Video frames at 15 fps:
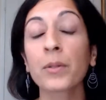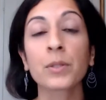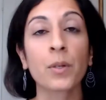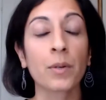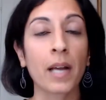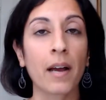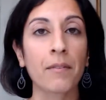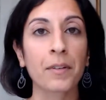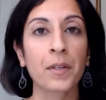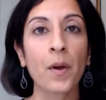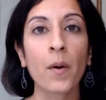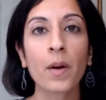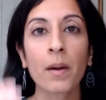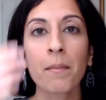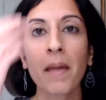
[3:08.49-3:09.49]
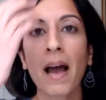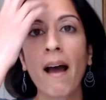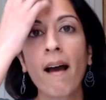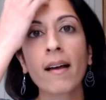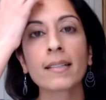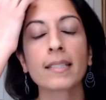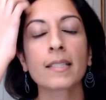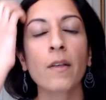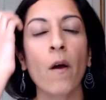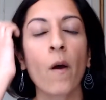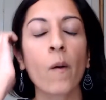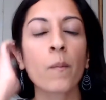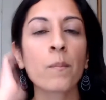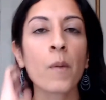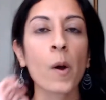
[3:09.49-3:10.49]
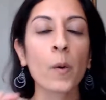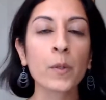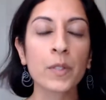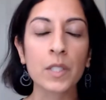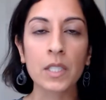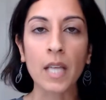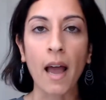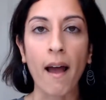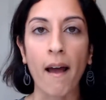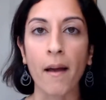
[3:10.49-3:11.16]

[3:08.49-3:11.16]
who don't have a yoga mat, so most